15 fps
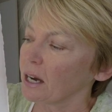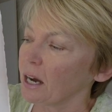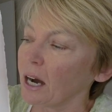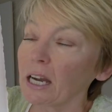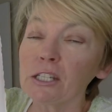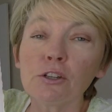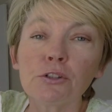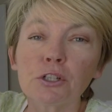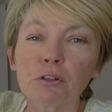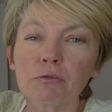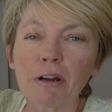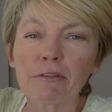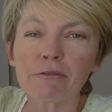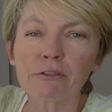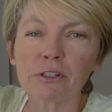I used a
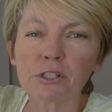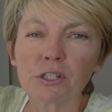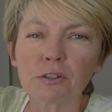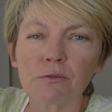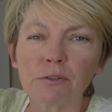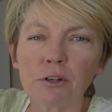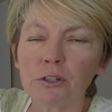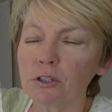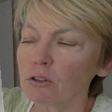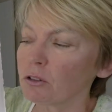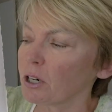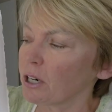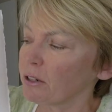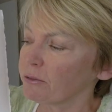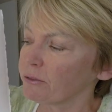reference
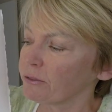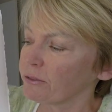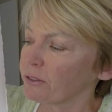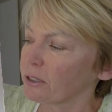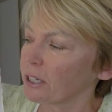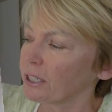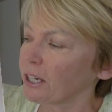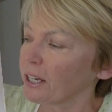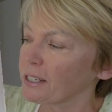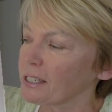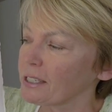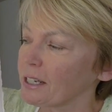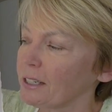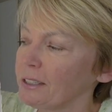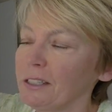photograph, and I
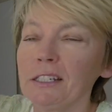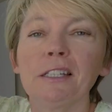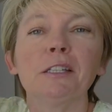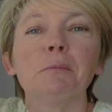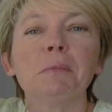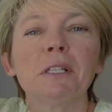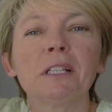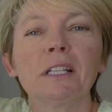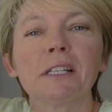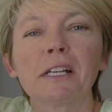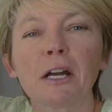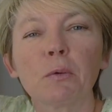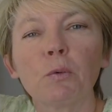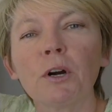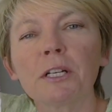started in the middle and
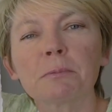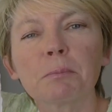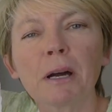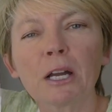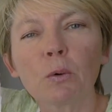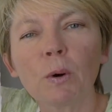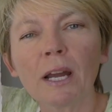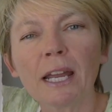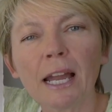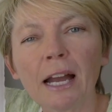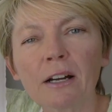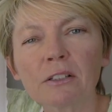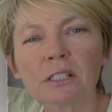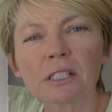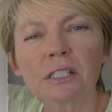I worked my way
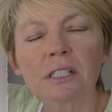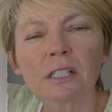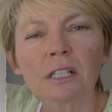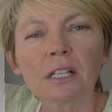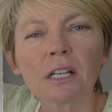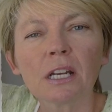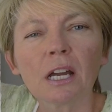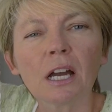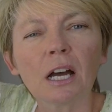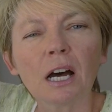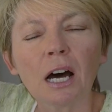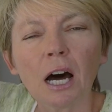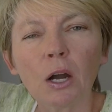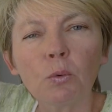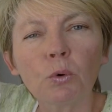out.
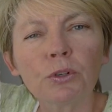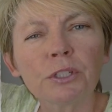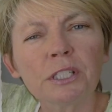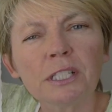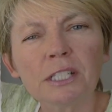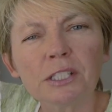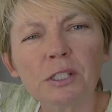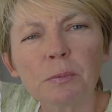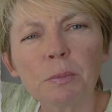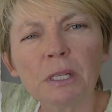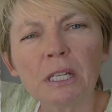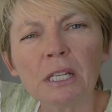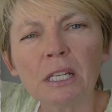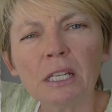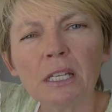I wanted it to
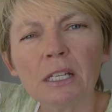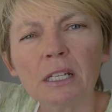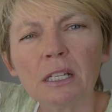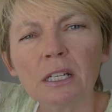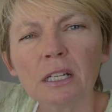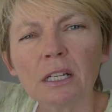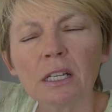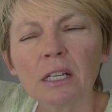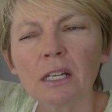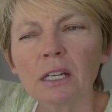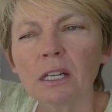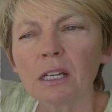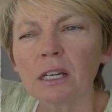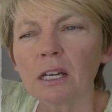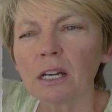be
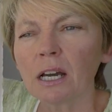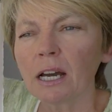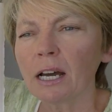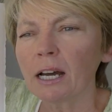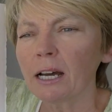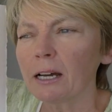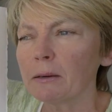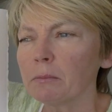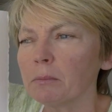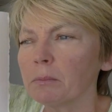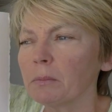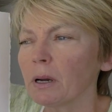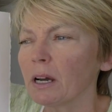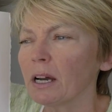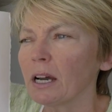
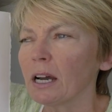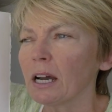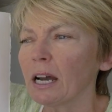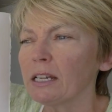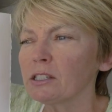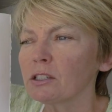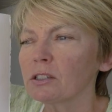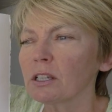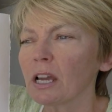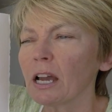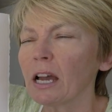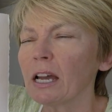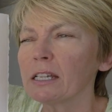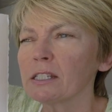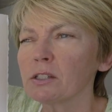
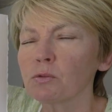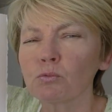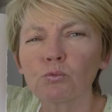as